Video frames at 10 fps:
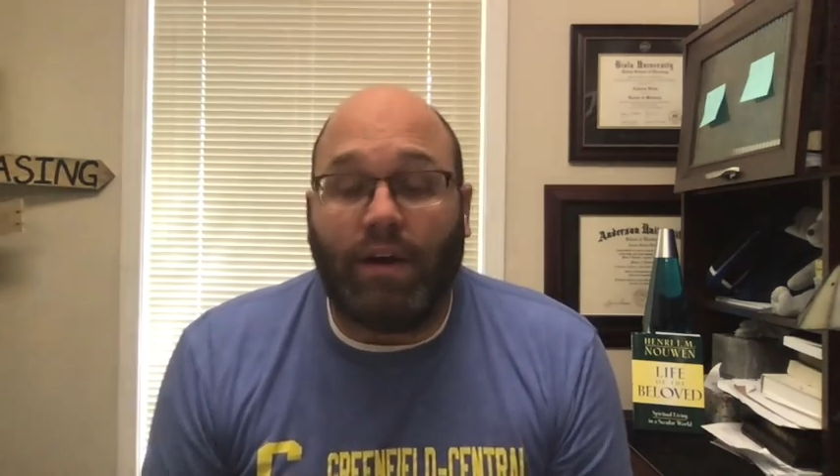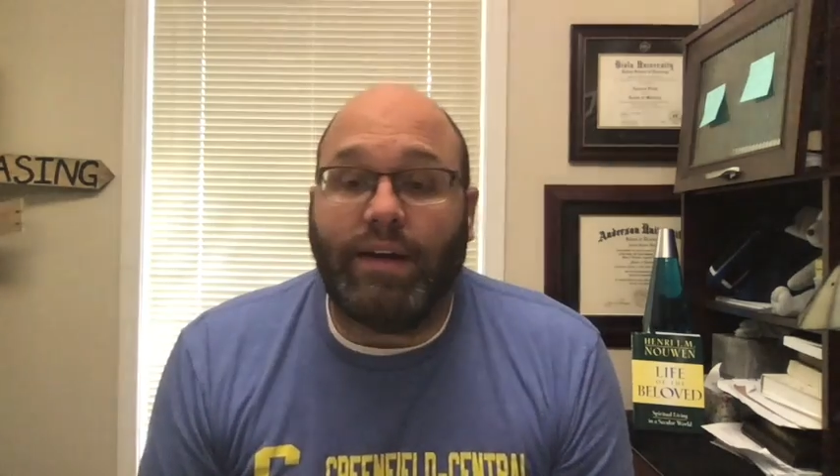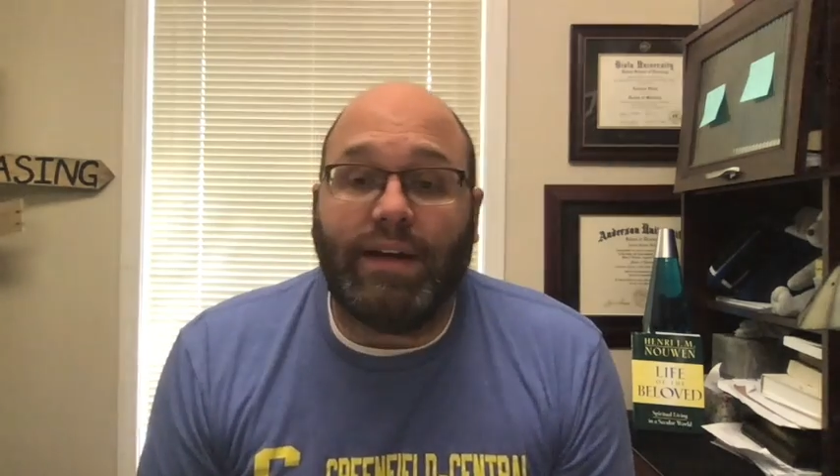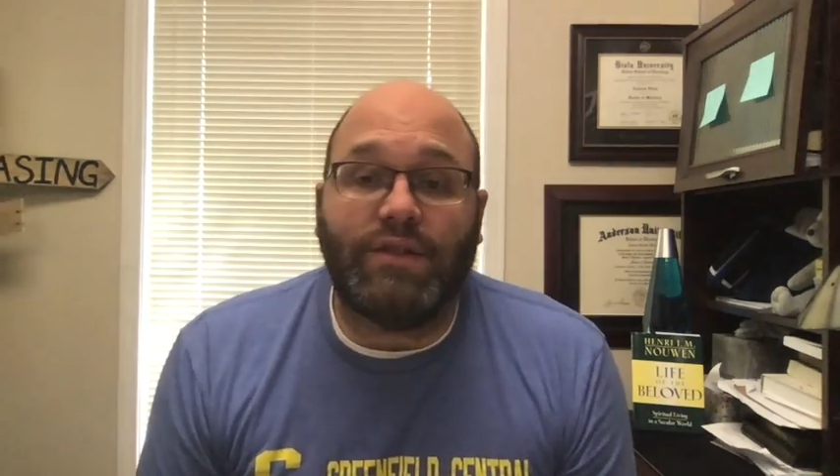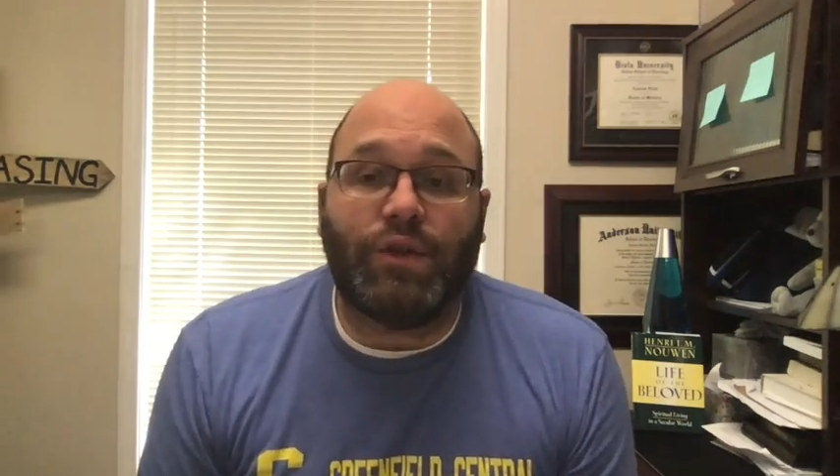
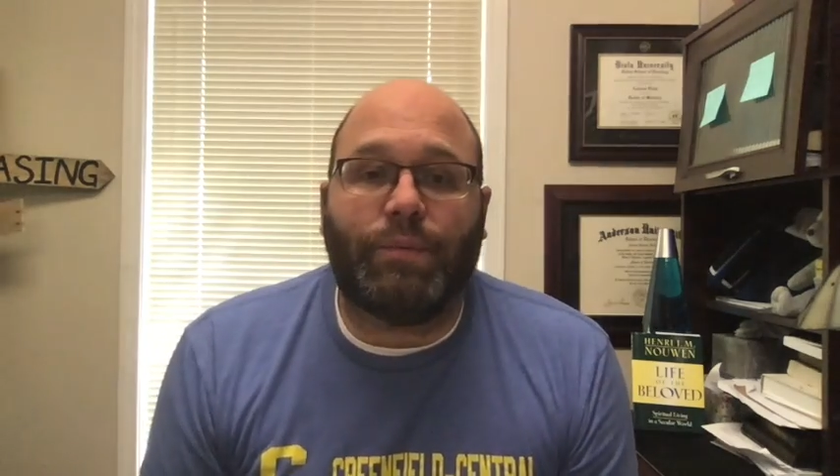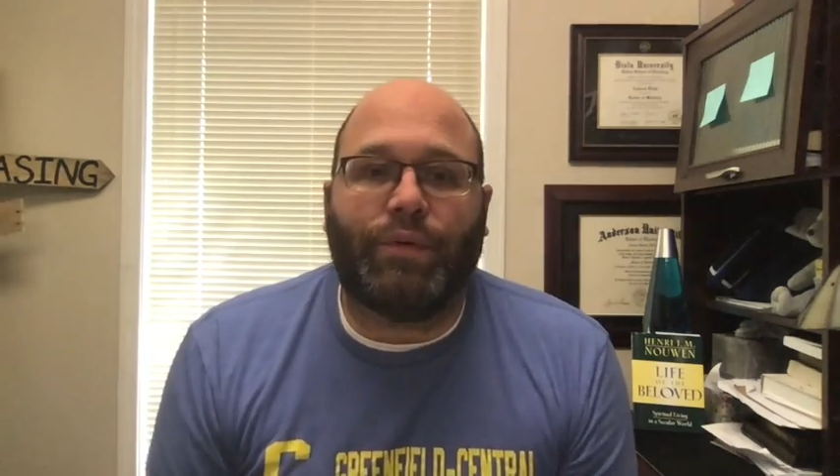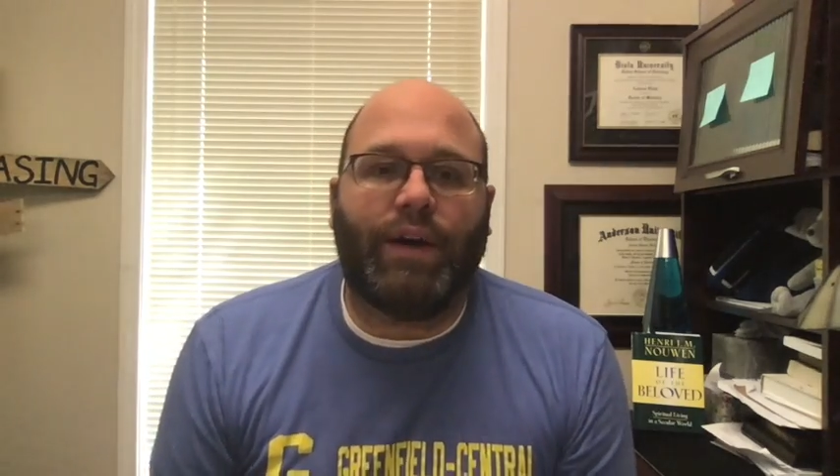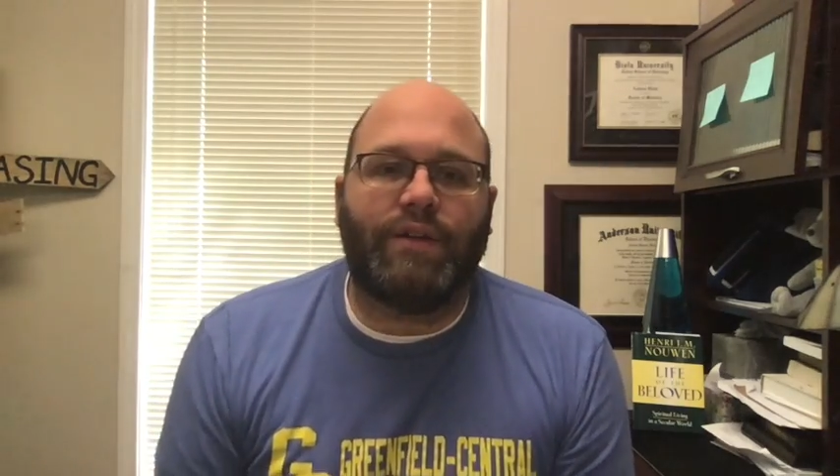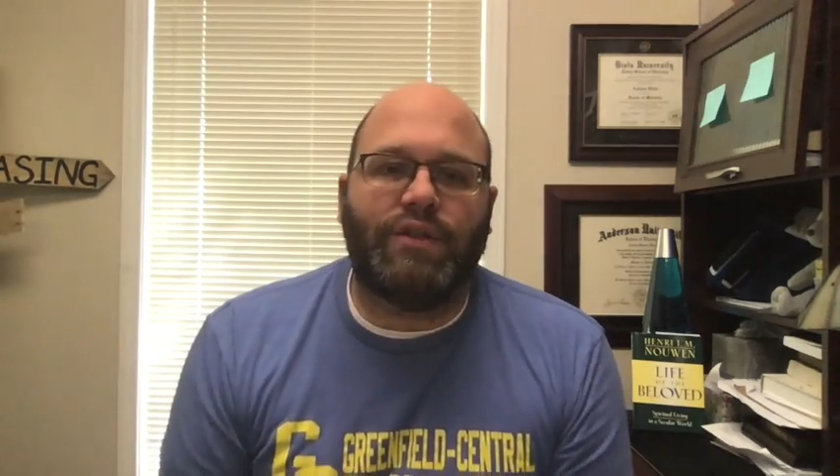unanswered
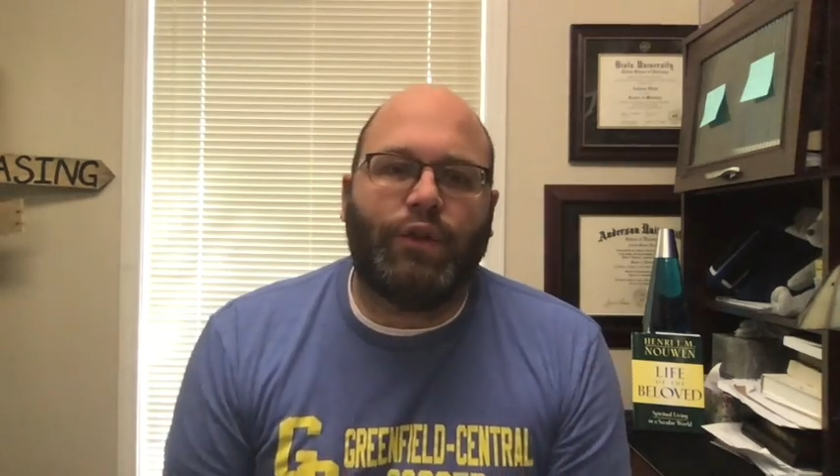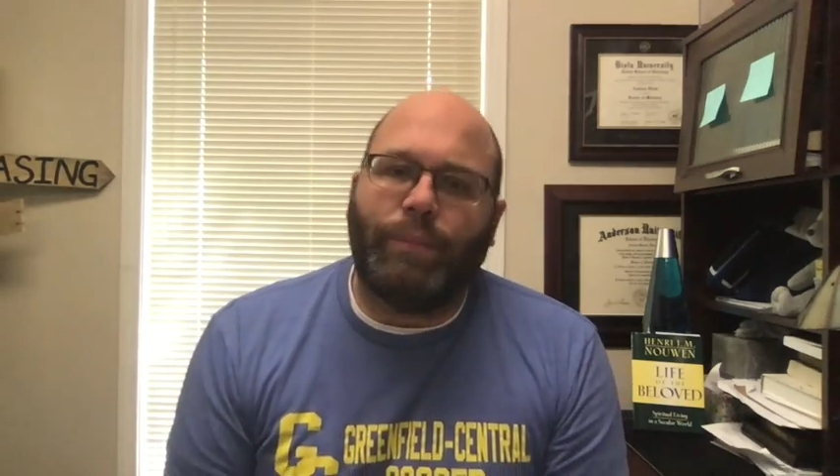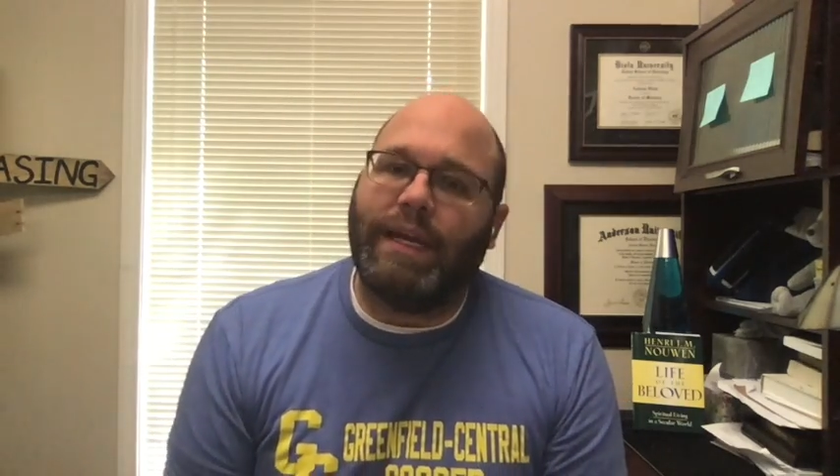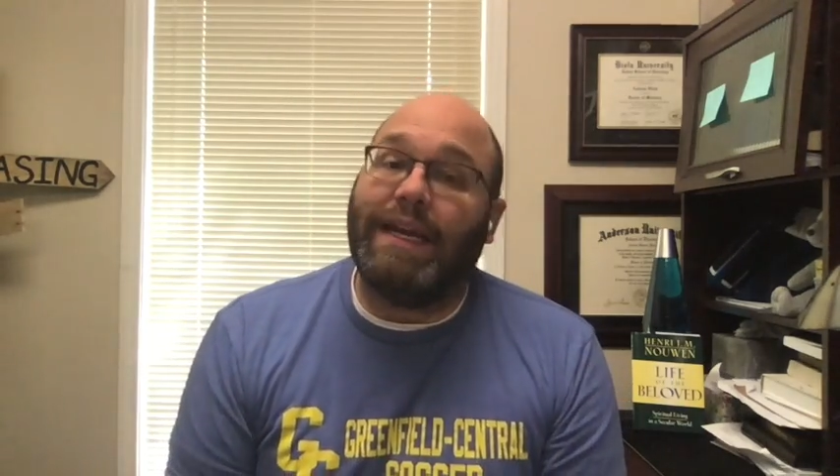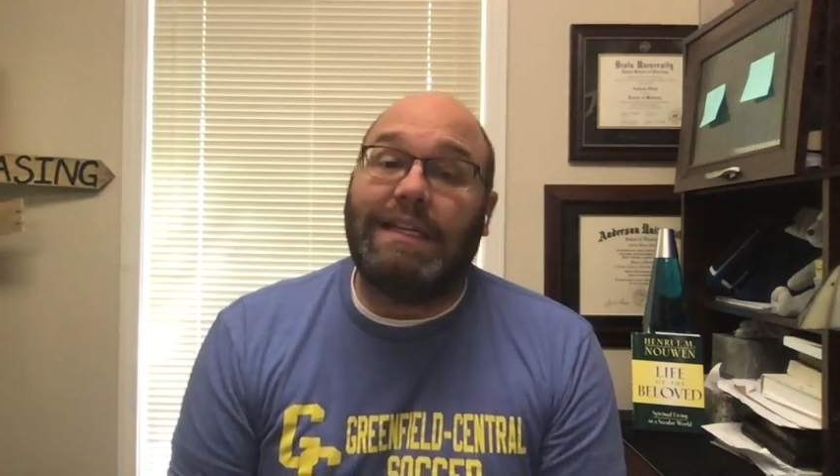prayers and you're
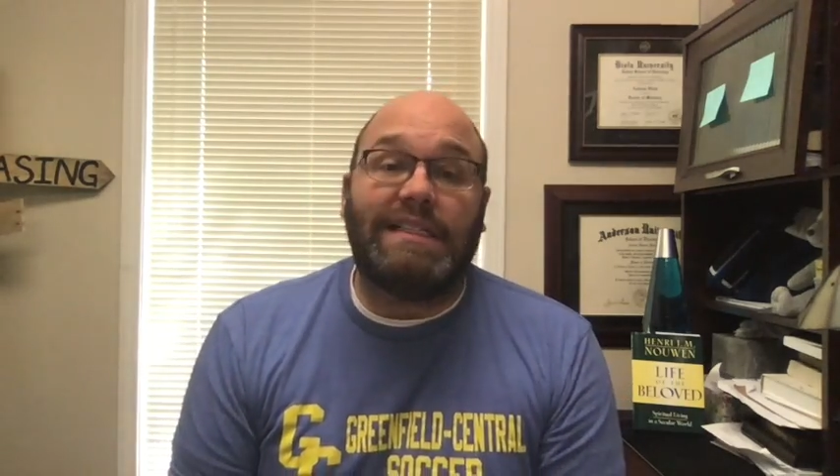beginning to